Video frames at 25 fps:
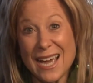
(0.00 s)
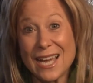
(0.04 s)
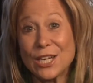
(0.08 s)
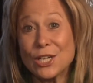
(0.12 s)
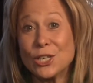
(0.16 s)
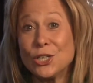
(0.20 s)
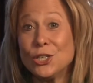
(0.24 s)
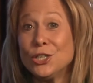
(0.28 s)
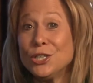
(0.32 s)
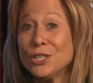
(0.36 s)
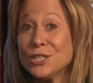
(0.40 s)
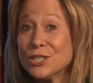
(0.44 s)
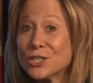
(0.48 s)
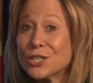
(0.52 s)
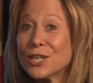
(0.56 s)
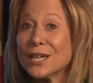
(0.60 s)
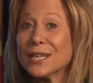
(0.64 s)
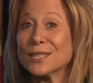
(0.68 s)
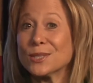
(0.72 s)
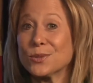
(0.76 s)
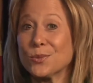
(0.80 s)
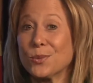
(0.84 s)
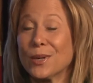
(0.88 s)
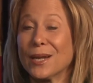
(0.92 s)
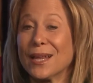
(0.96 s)
I could
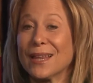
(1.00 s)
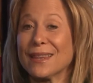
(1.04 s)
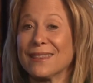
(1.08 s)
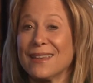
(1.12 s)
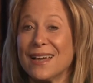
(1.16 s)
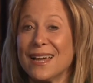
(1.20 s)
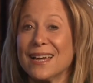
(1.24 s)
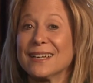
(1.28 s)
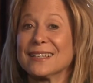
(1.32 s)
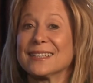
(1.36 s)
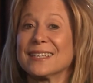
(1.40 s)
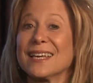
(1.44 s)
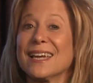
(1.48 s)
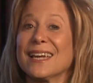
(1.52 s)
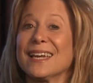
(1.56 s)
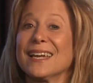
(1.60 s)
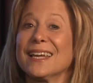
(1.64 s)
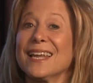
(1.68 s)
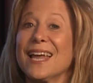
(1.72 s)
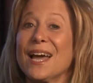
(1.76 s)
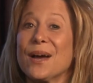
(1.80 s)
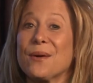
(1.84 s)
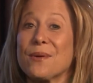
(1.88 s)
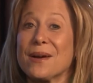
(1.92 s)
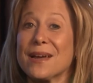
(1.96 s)
change what I liked
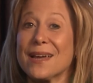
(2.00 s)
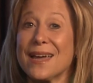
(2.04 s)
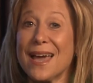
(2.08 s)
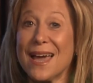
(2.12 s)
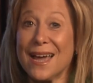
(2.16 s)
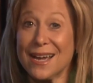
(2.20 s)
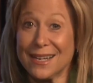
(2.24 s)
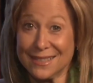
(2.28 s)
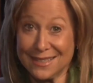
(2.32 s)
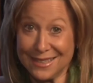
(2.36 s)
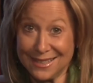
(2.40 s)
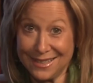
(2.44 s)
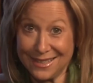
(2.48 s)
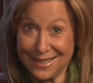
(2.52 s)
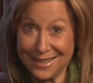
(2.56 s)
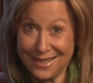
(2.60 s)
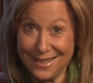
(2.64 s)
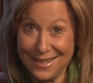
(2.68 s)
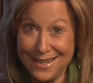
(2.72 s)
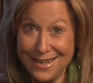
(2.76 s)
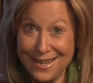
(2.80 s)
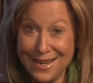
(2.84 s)
and how I acted.